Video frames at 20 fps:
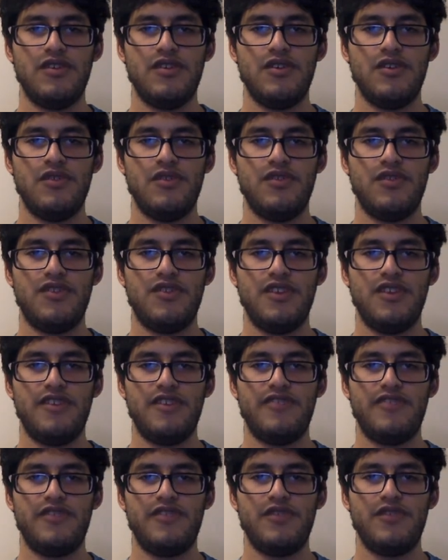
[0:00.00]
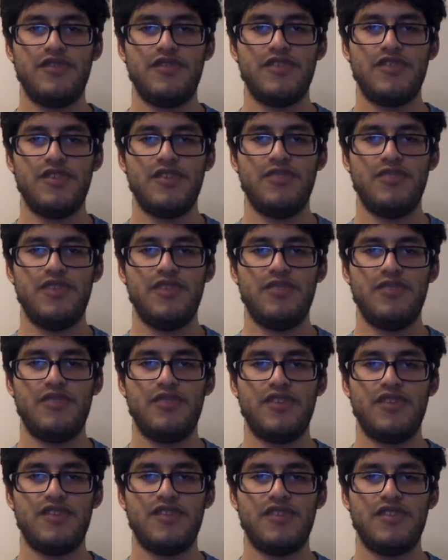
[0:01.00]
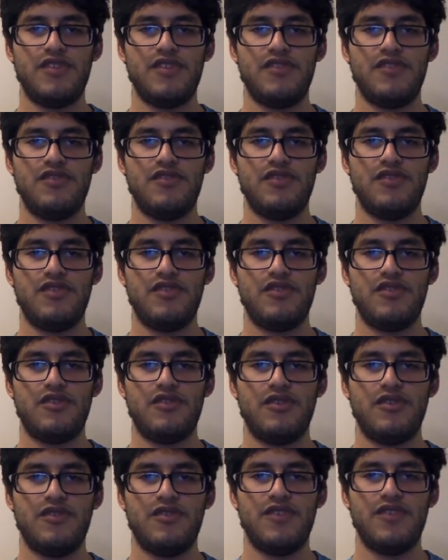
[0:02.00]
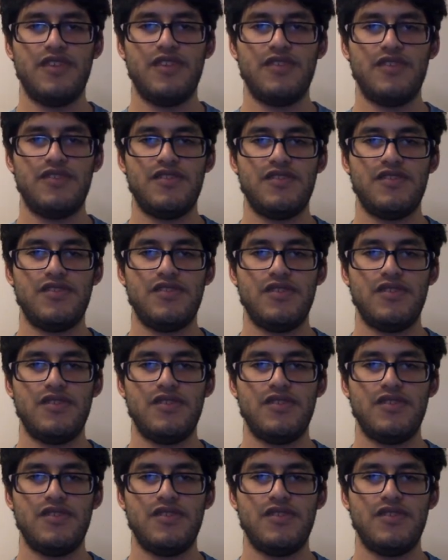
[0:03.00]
with the issues and being president during current events.